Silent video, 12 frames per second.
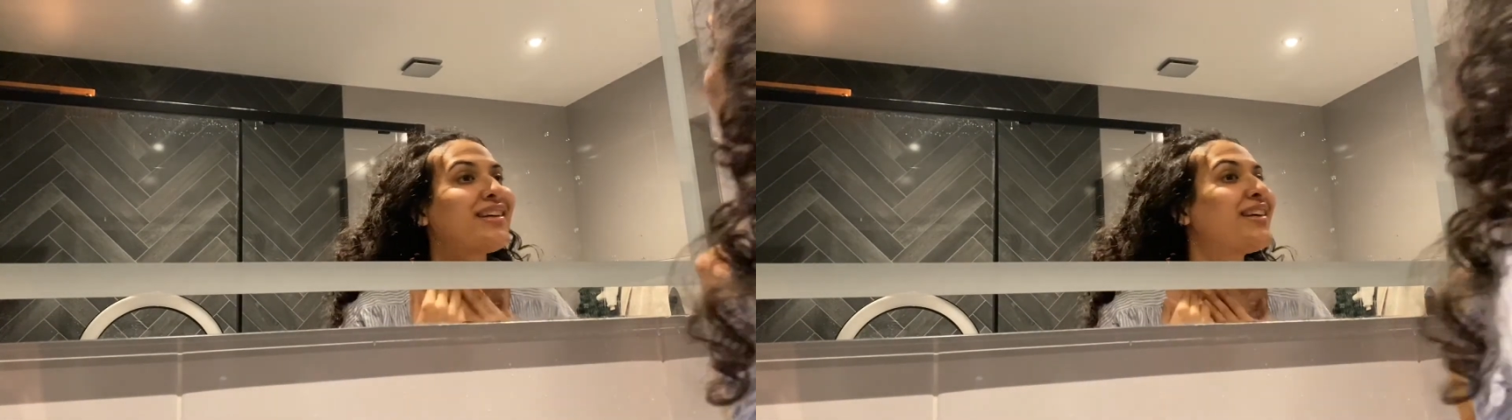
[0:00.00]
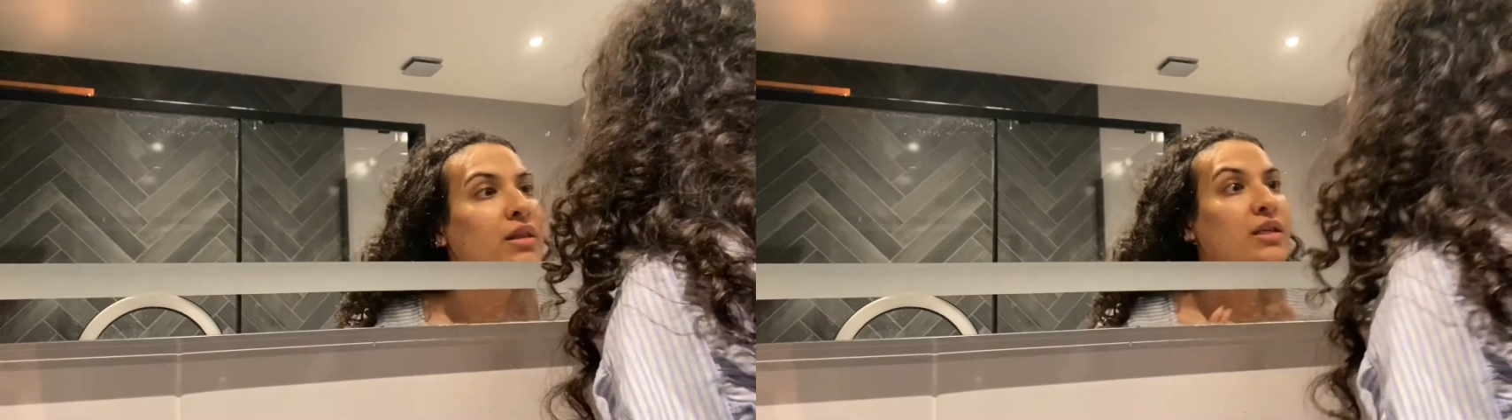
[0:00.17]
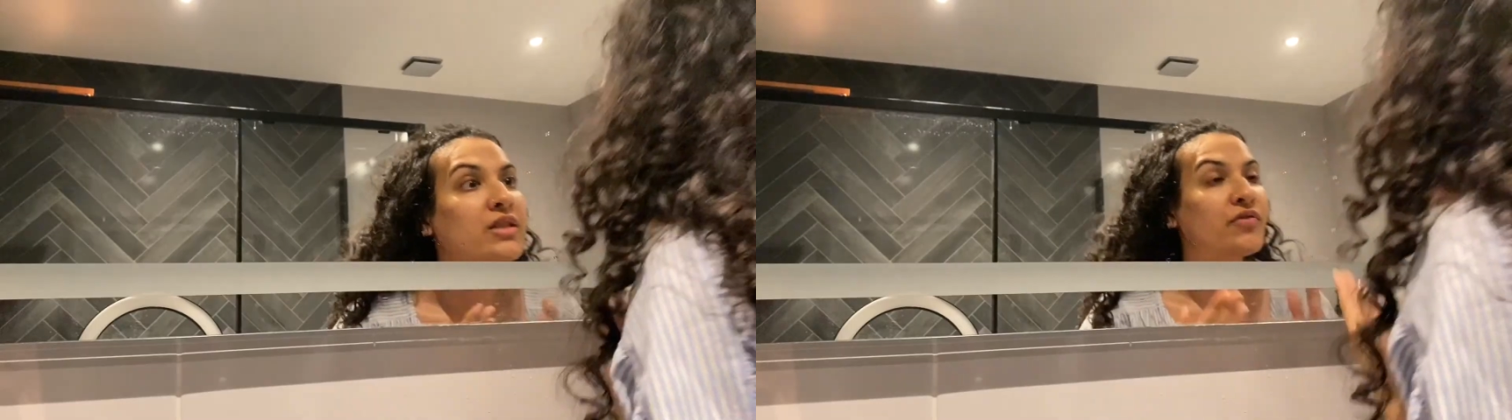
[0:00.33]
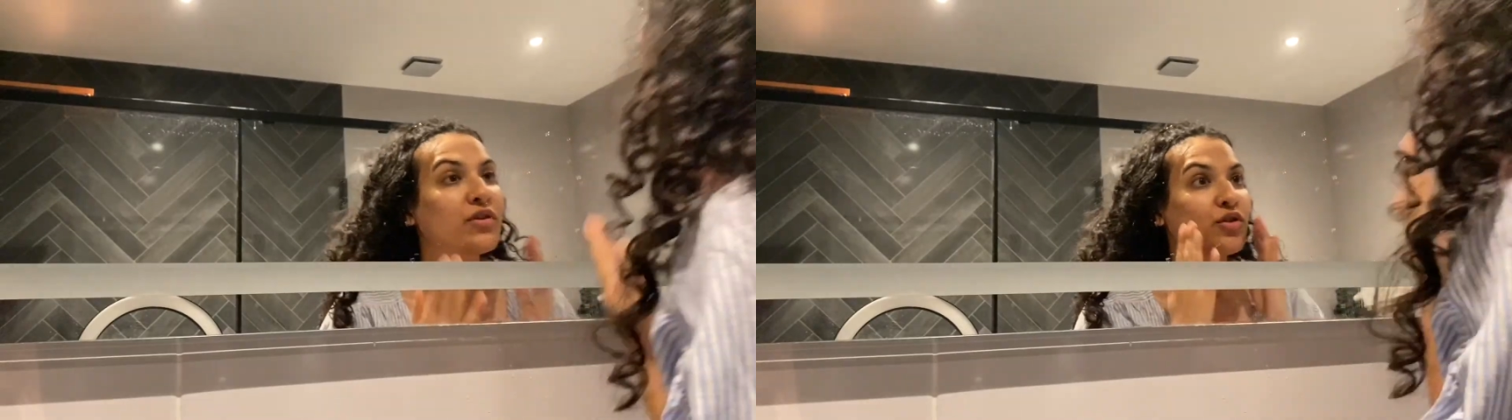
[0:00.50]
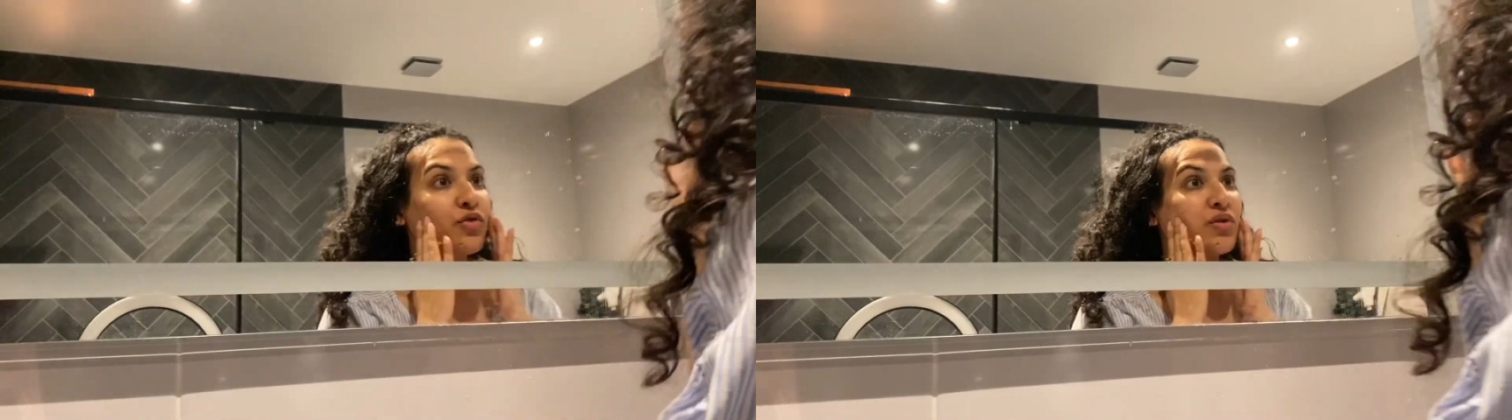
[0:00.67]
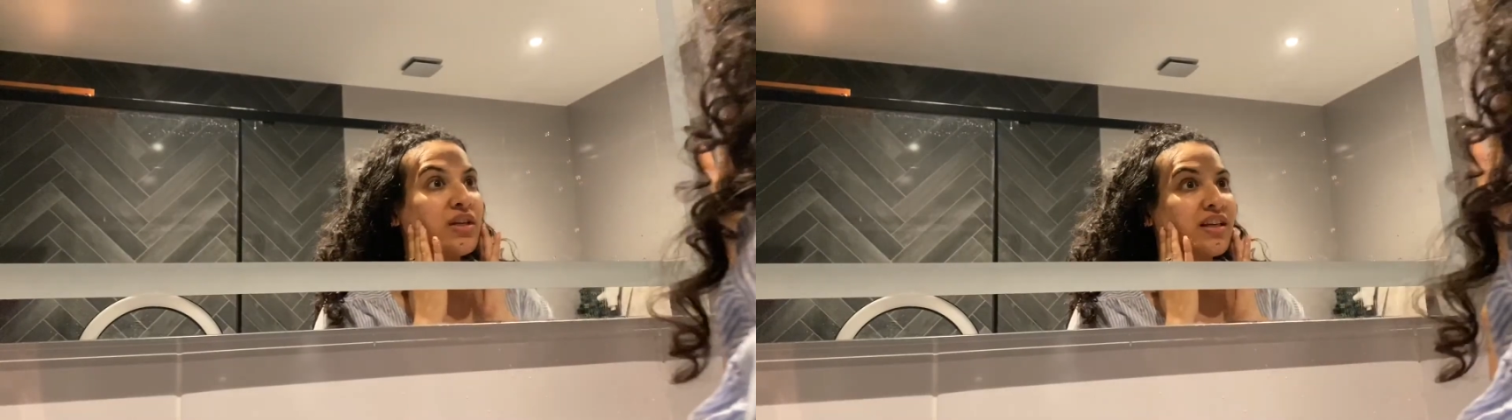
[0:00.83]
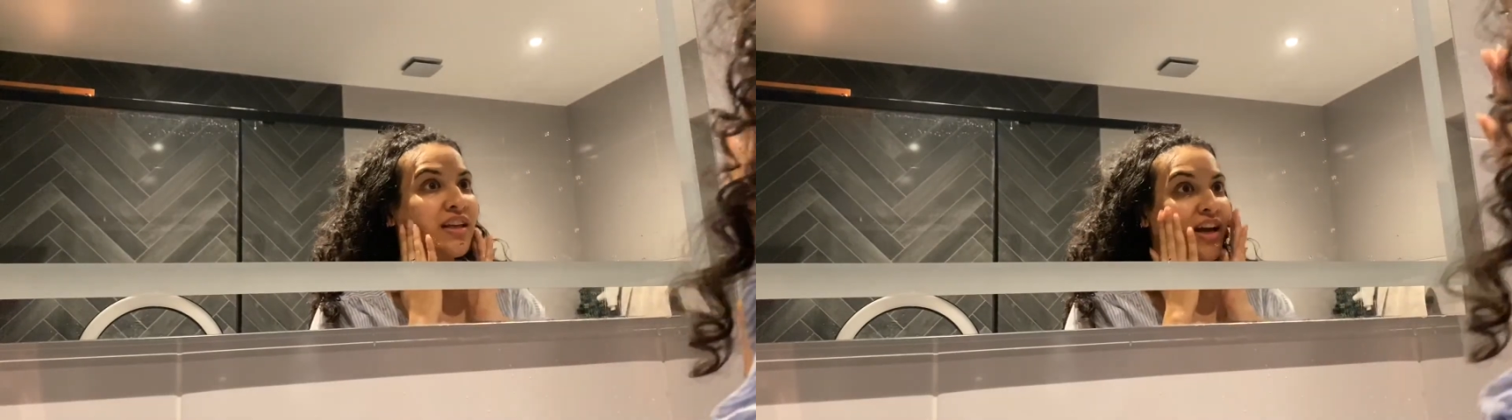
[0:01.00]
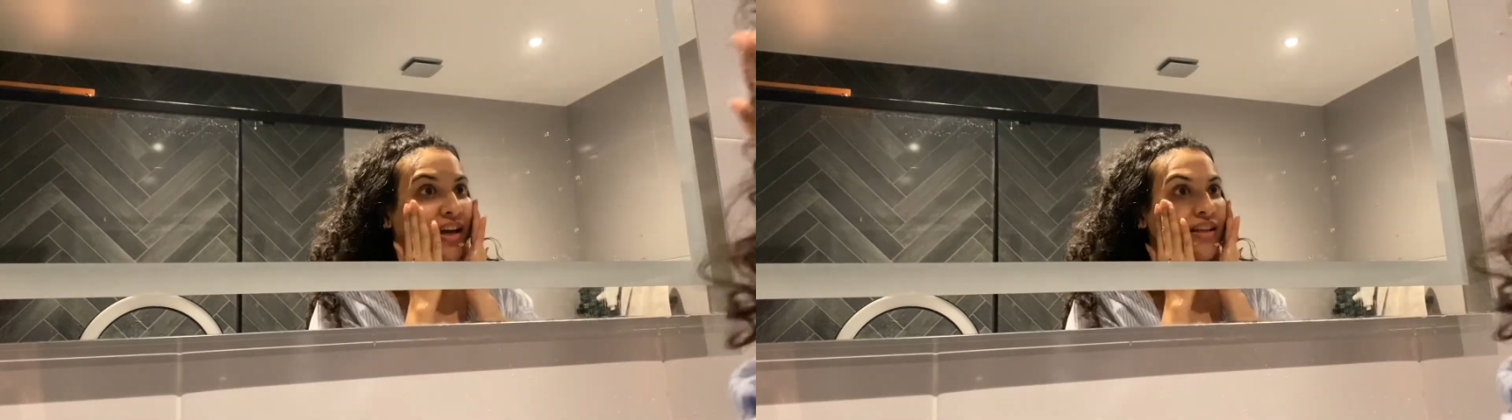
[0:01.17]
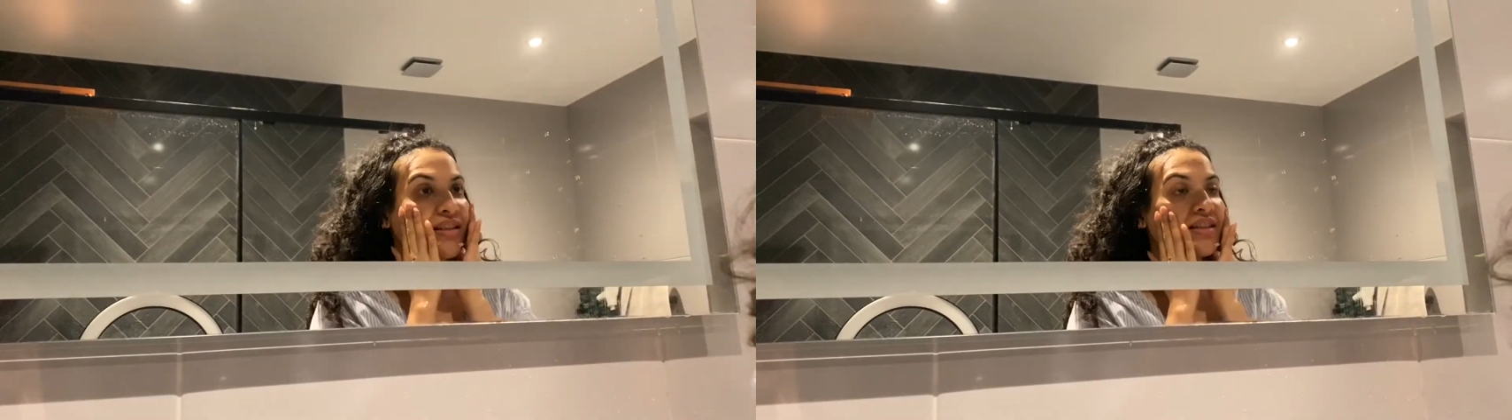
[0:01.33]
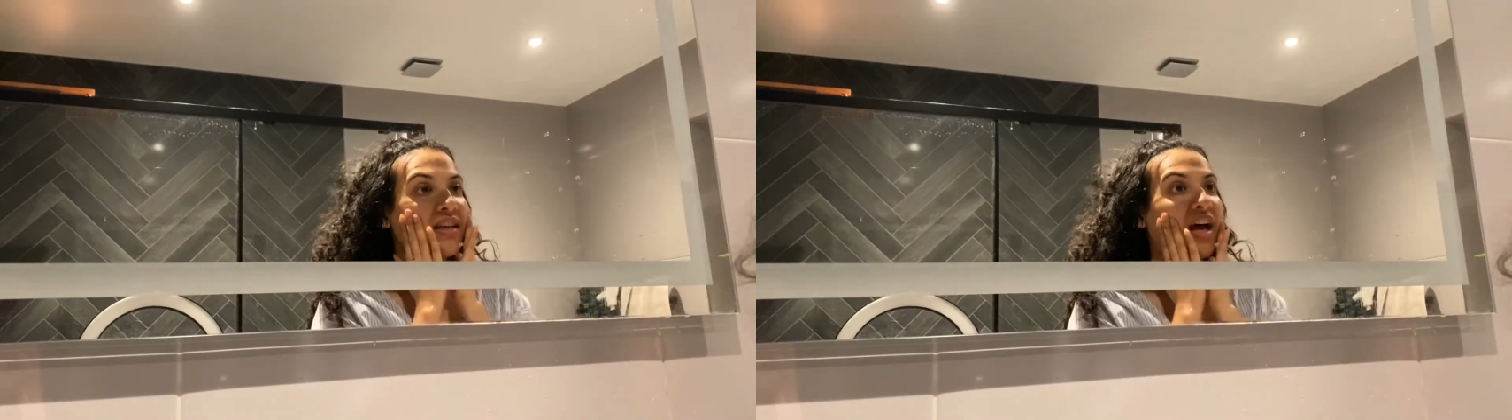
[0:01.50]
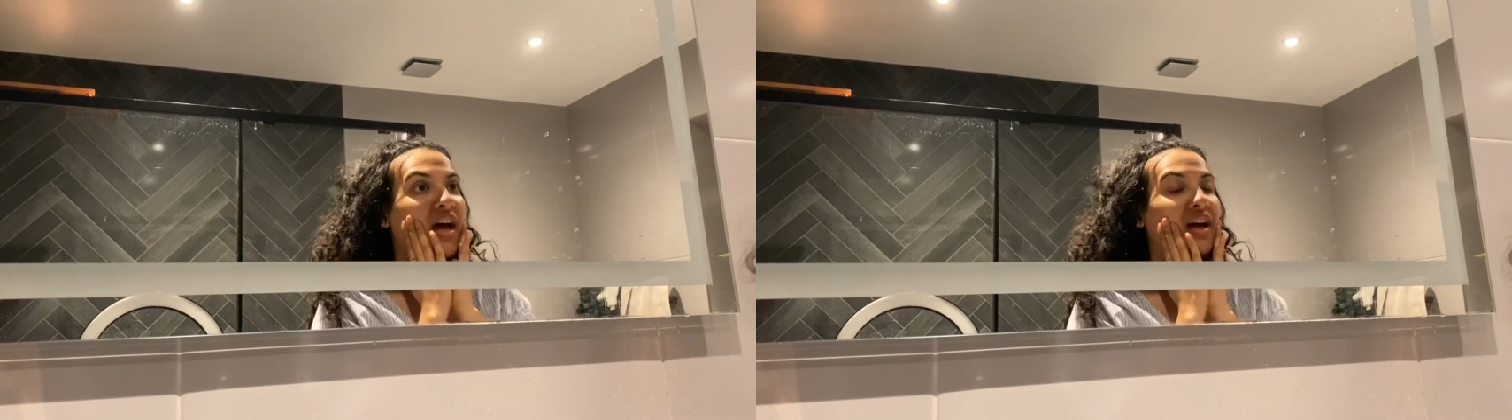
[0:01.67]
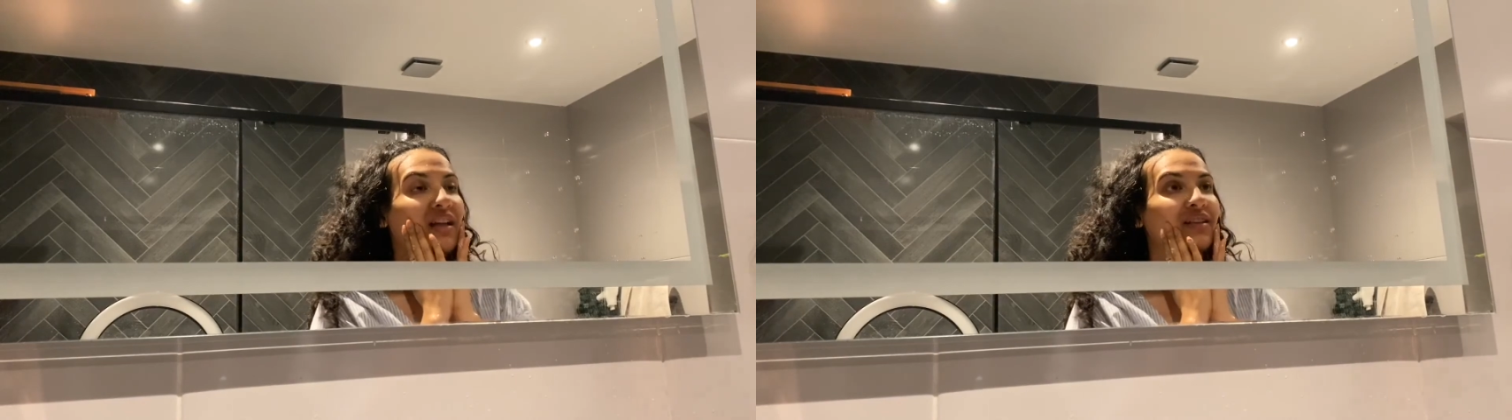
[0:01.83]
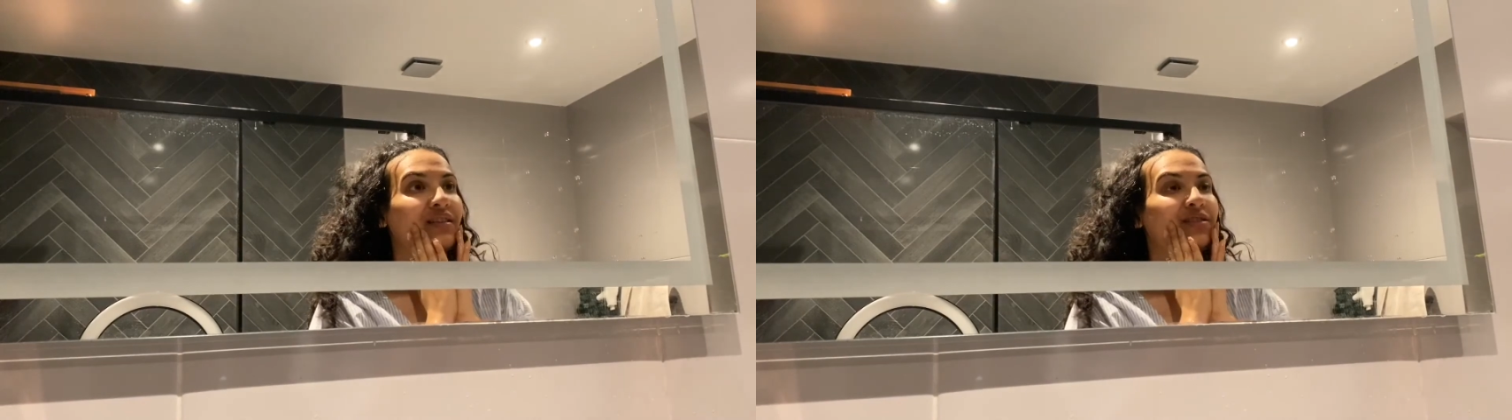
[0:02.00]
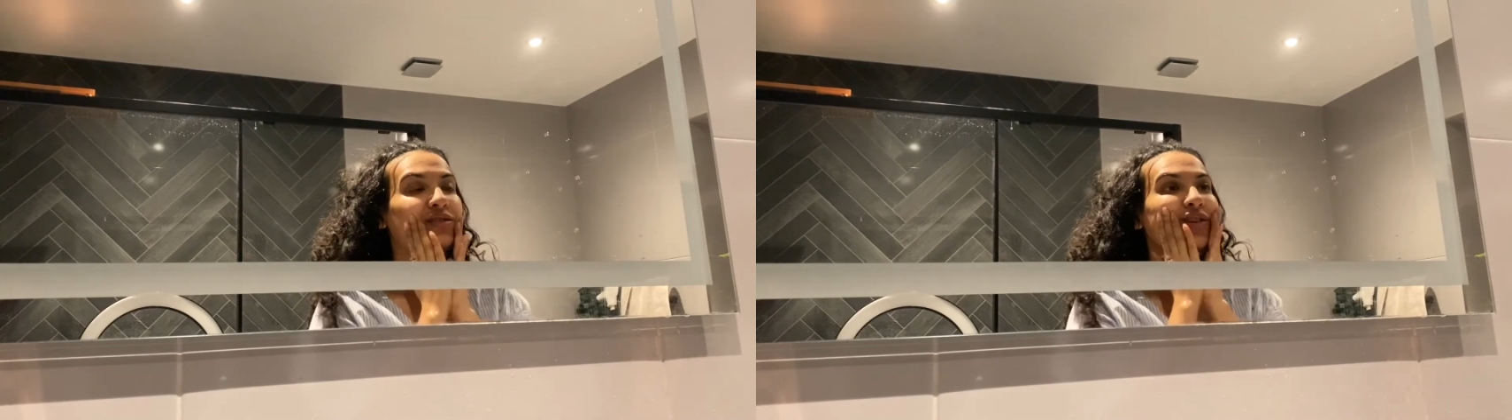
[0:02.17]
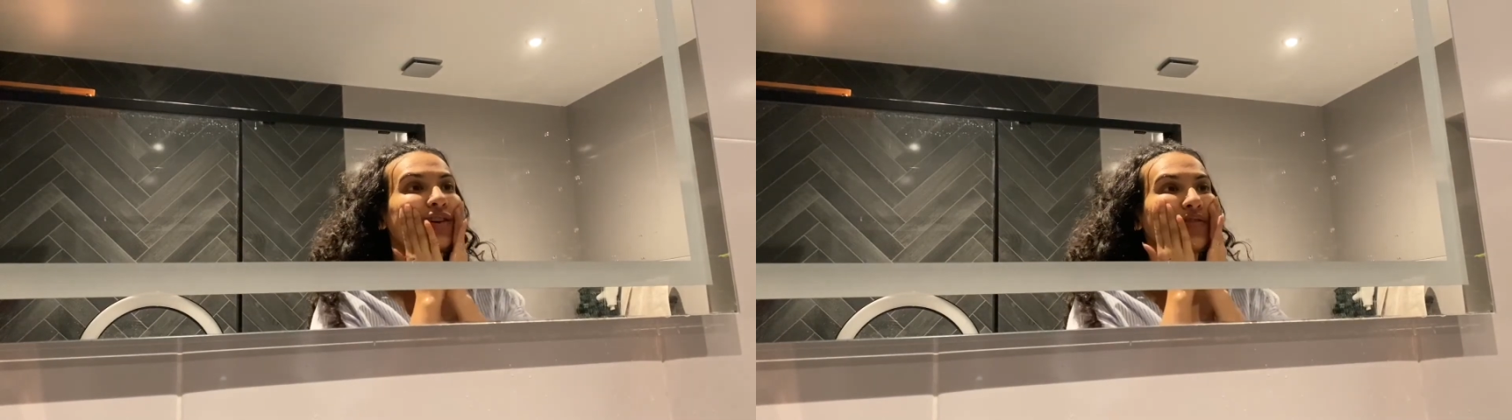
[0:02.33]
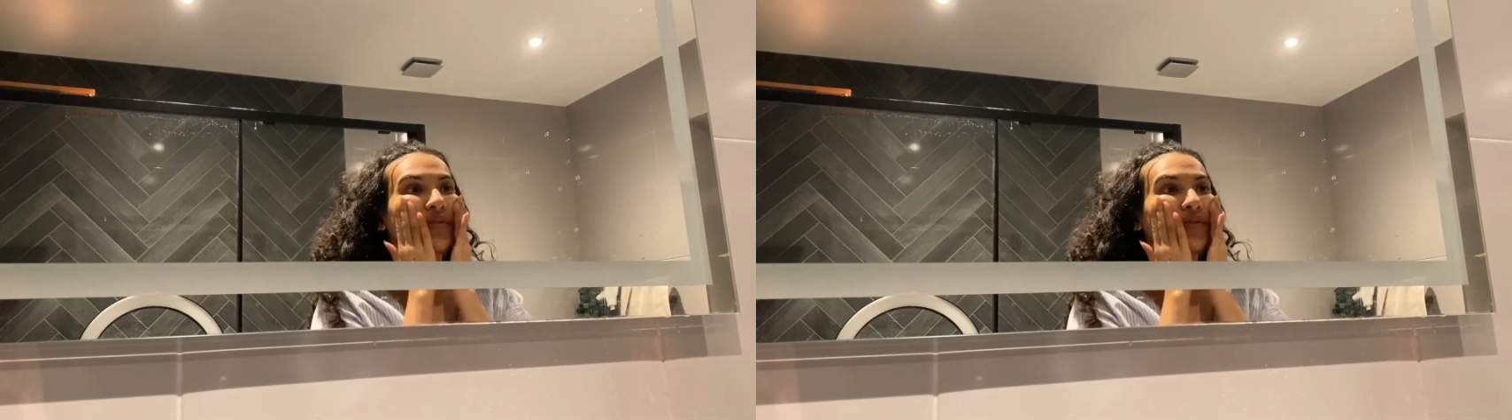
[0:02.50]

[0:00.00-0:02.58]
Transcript: This feels really nice and soft.